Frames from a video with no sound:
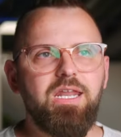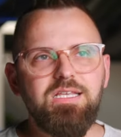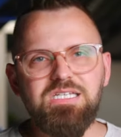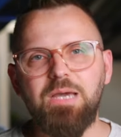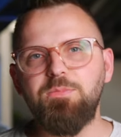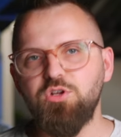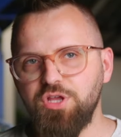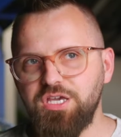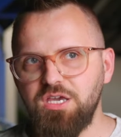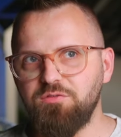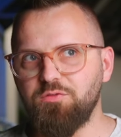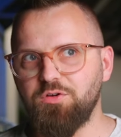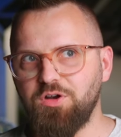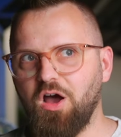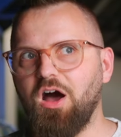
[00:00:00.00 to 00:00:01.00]
Anytime you're looking
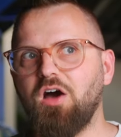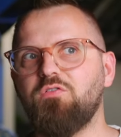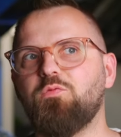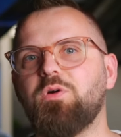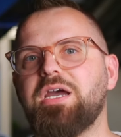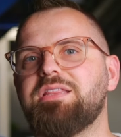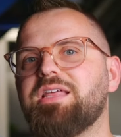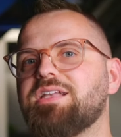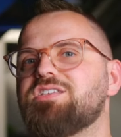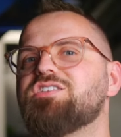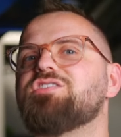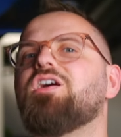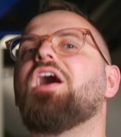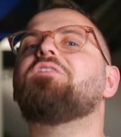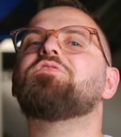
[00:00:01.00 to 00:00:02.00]
for an off-white that's
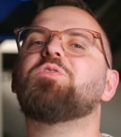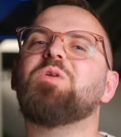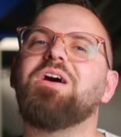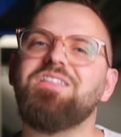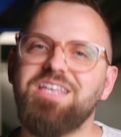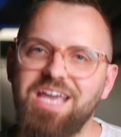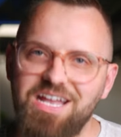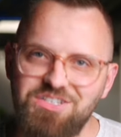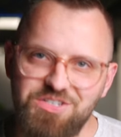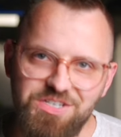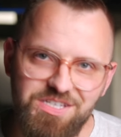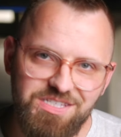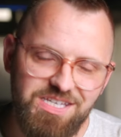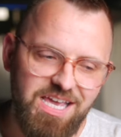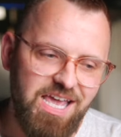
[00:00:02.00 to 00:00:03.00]
soft around the
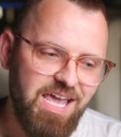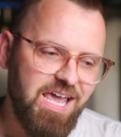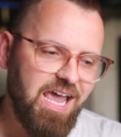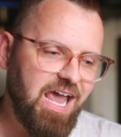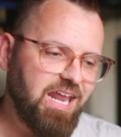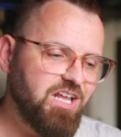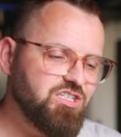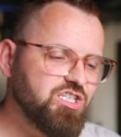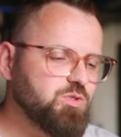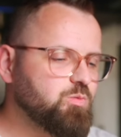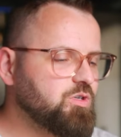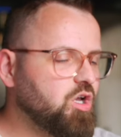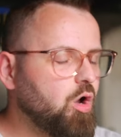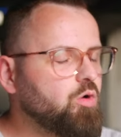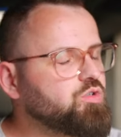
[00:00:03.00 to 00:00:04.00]
edges and it
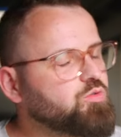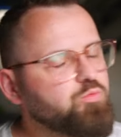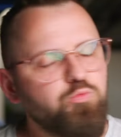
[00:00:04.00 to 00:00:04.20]
just goes